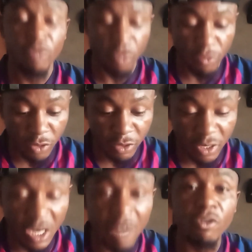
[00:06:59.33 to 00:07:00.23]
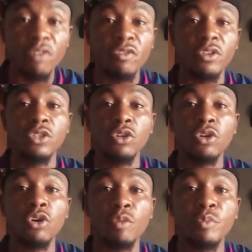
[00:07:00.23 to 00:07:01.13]
for, for the caf confederation
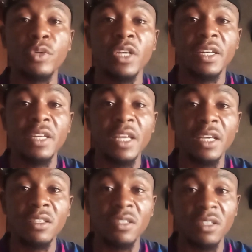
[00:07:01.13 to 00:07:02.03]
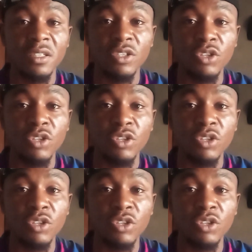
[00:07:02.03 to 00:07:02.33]
cup next season,